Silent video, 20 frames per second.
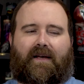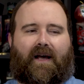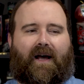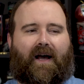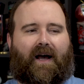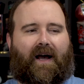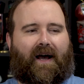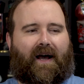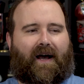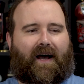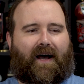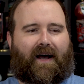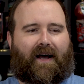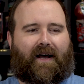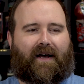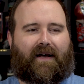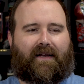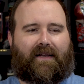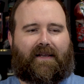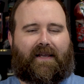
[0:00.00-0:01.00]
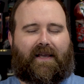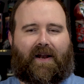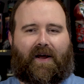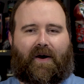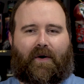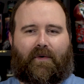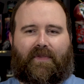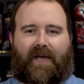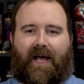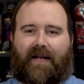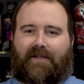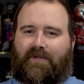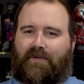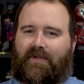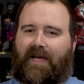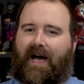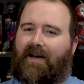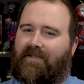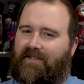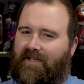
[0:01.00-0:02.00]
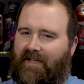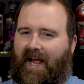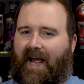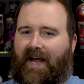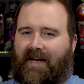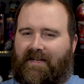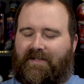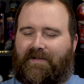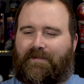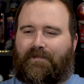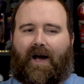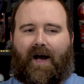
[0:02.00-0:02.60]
than 2008.